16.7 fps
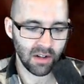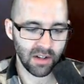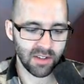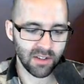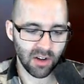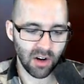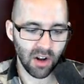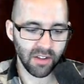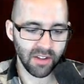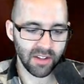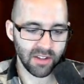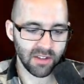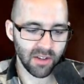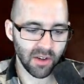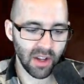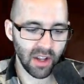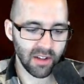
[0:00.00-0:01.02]
Let's call
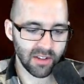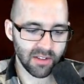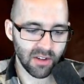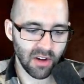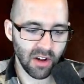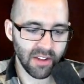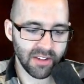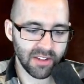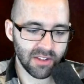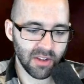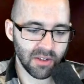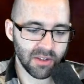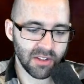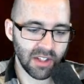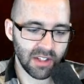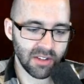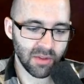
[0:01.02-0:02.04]
this, okay, let's call this
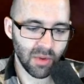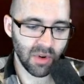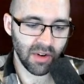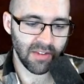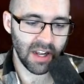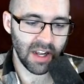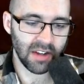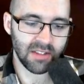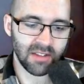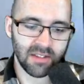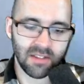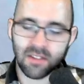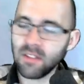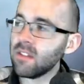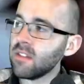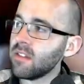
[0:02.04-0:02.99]
cosecant squared of x.